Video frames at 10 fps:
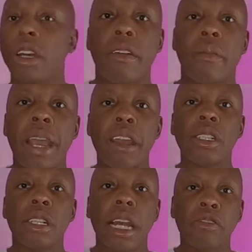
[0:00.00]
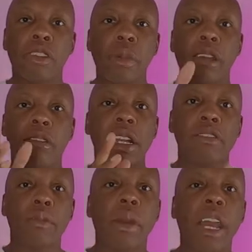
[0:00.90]
Marriage after marriage
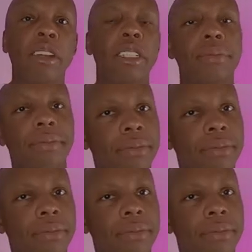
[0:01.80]
after marriage.